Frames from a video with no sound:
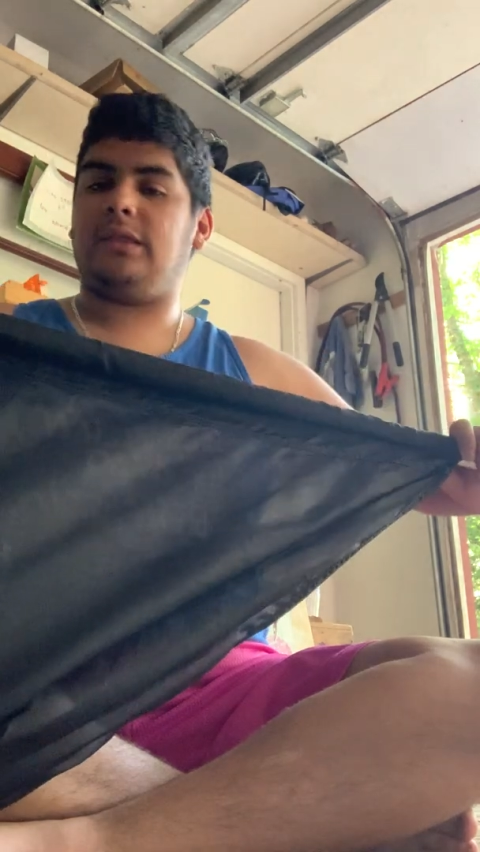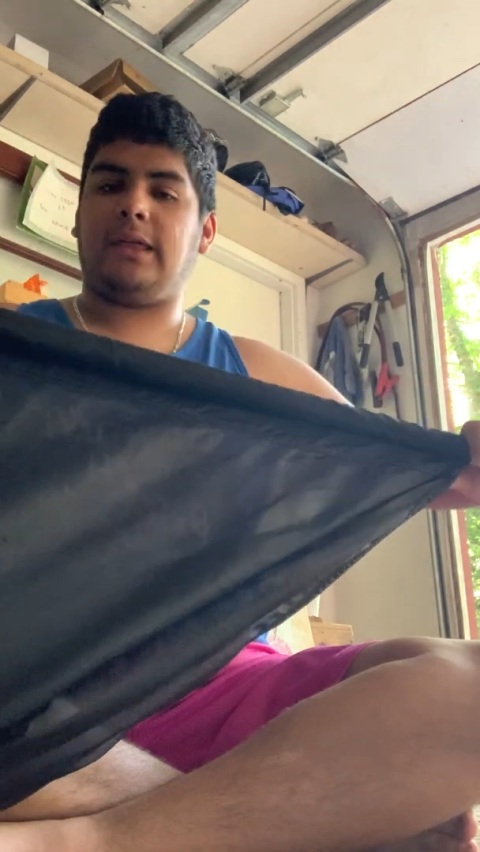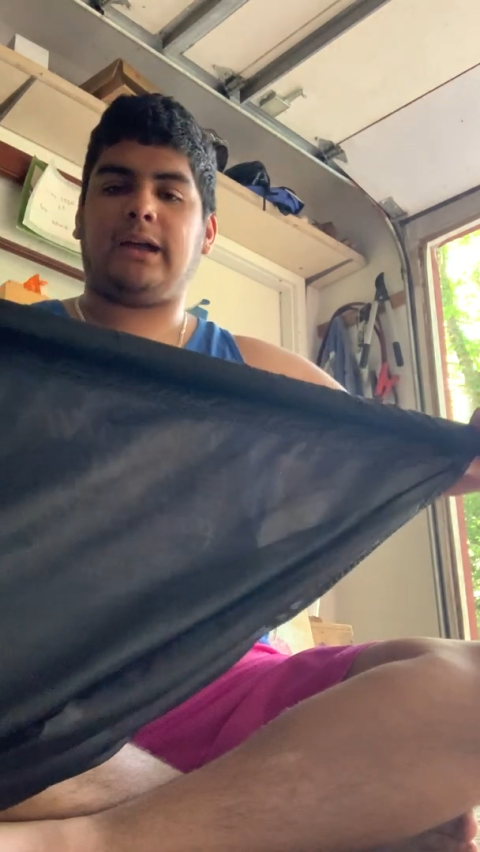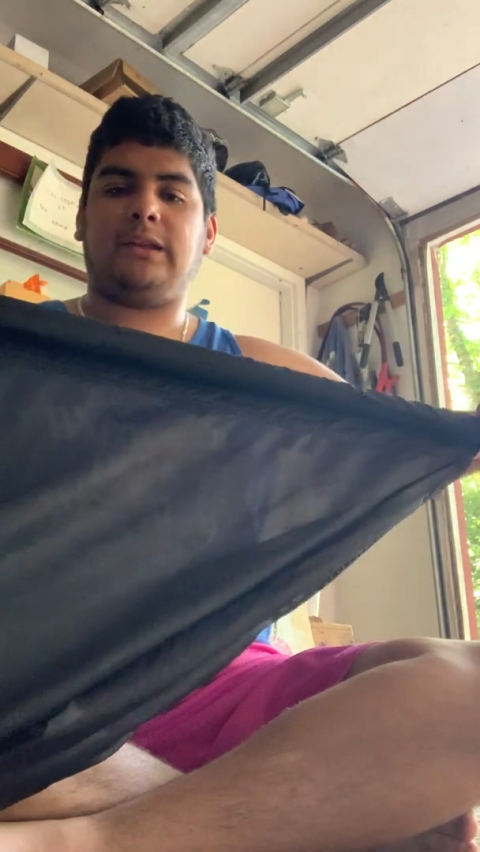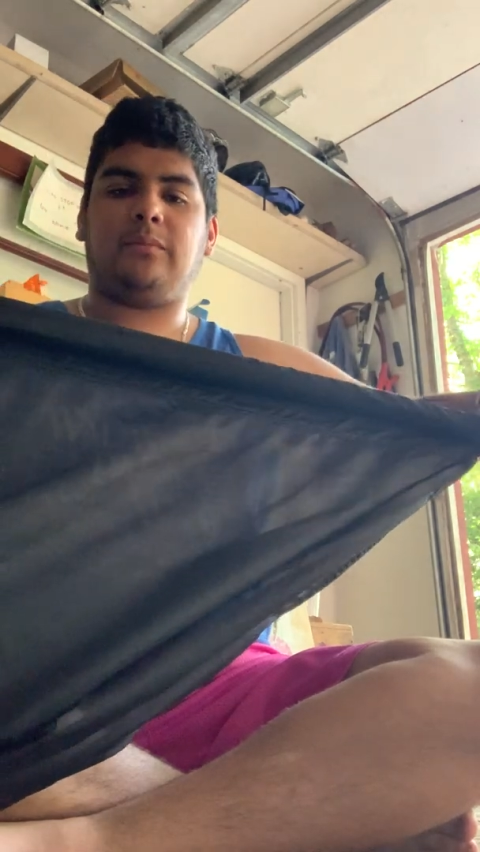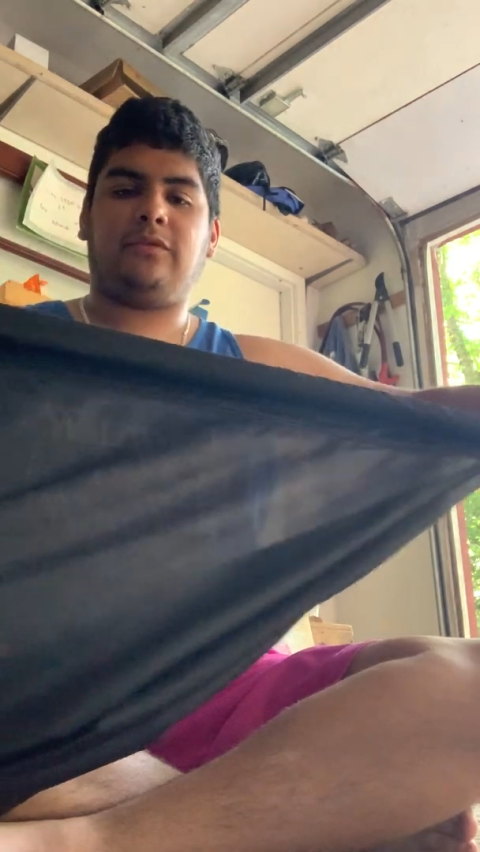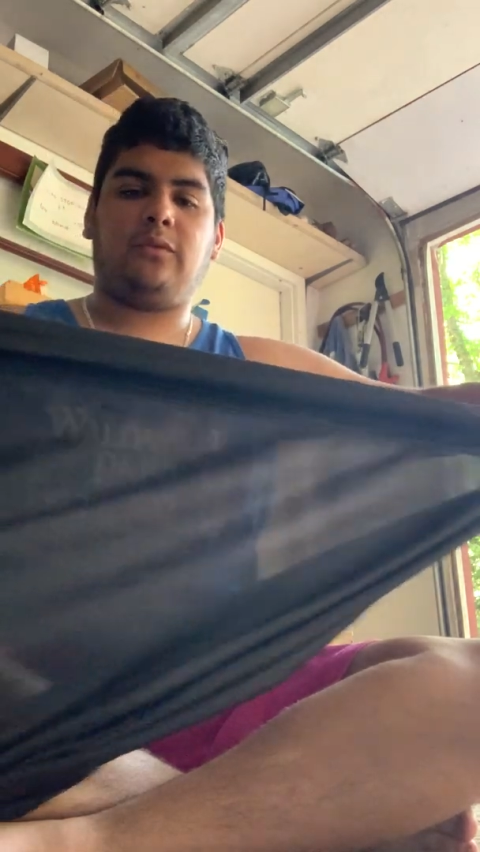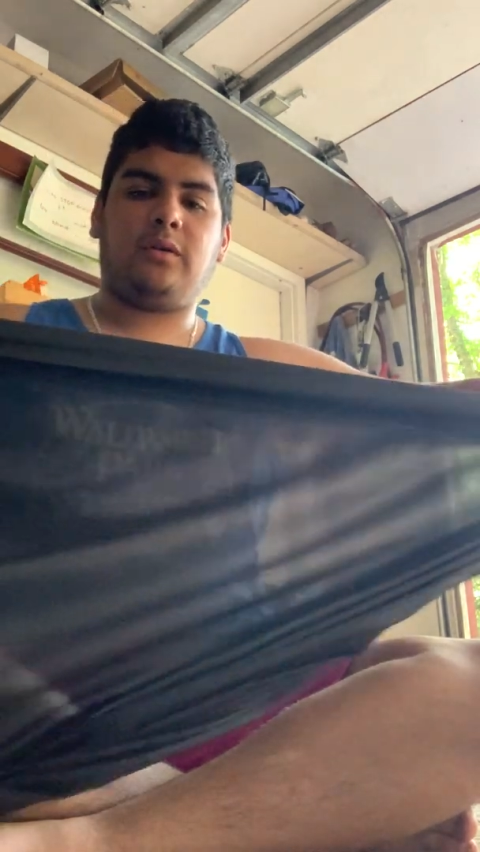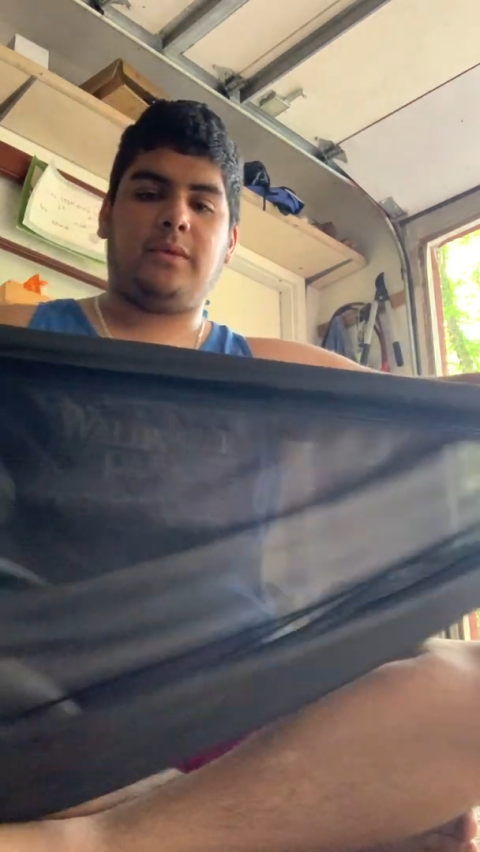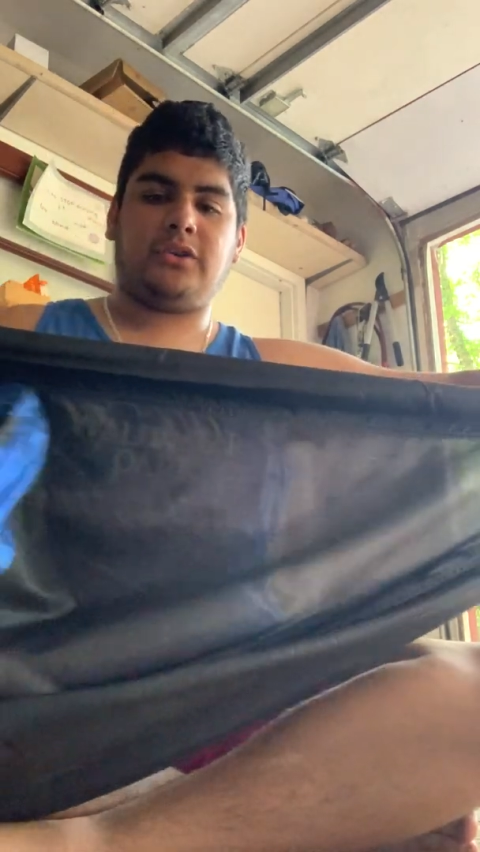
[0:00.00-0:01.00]
like I did
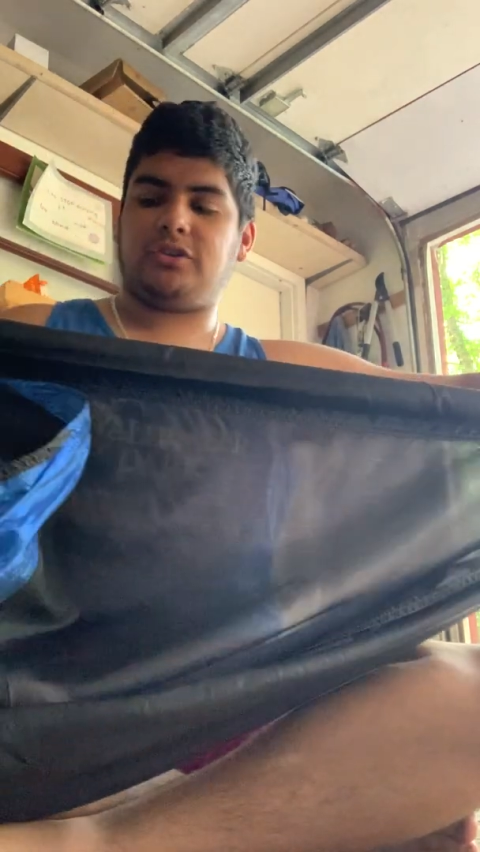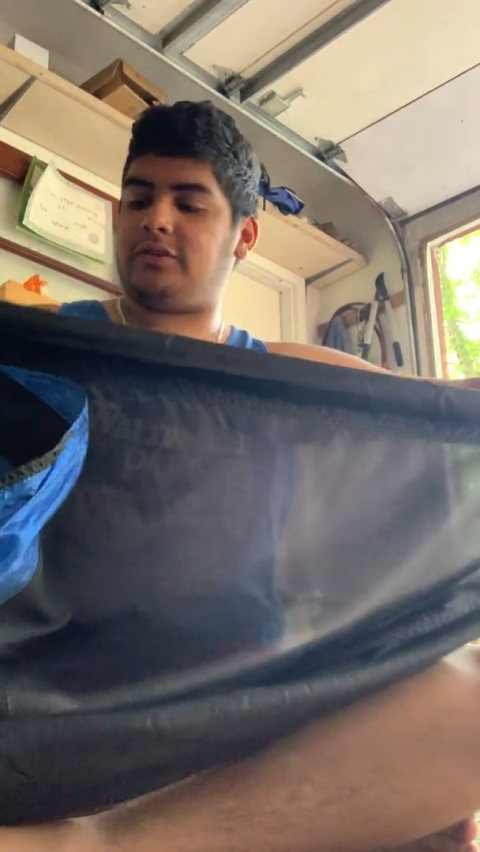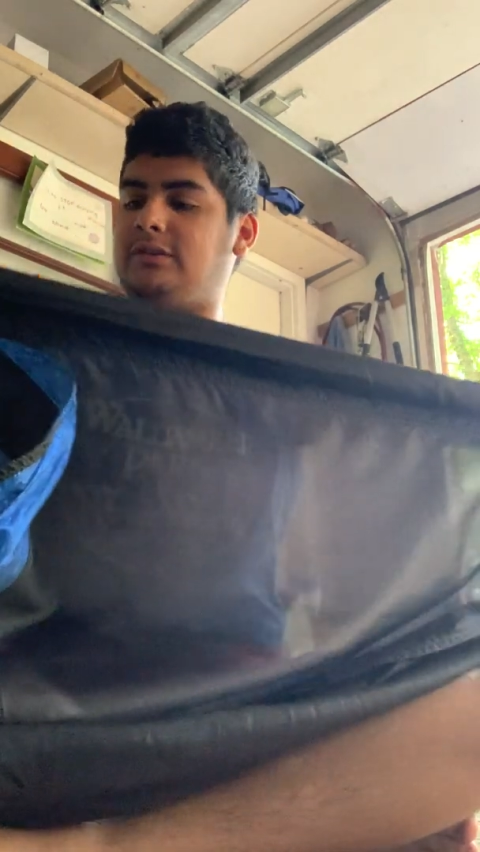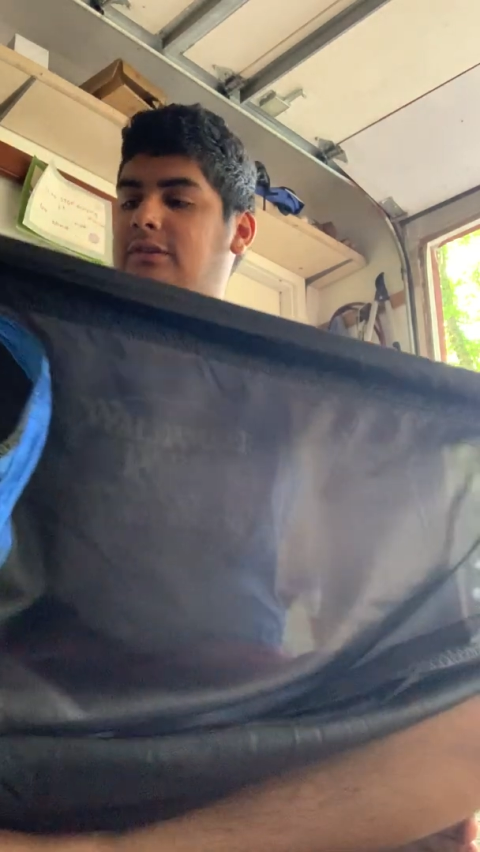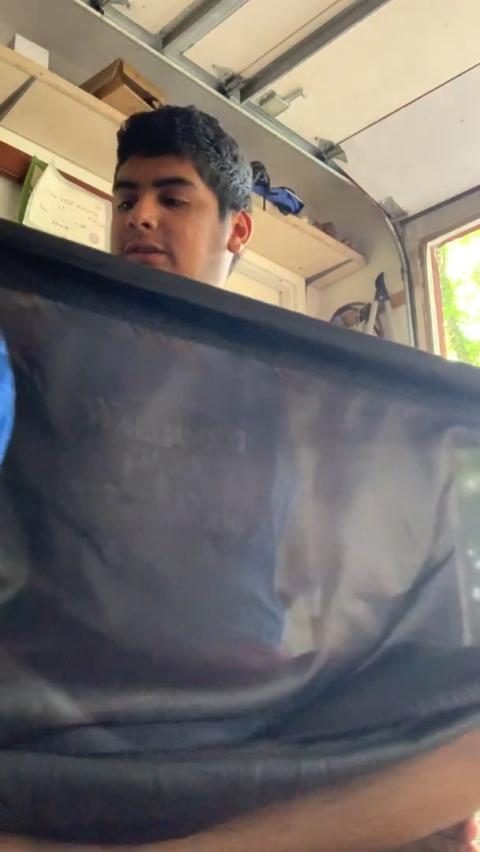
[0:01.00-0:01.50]
before, make sure that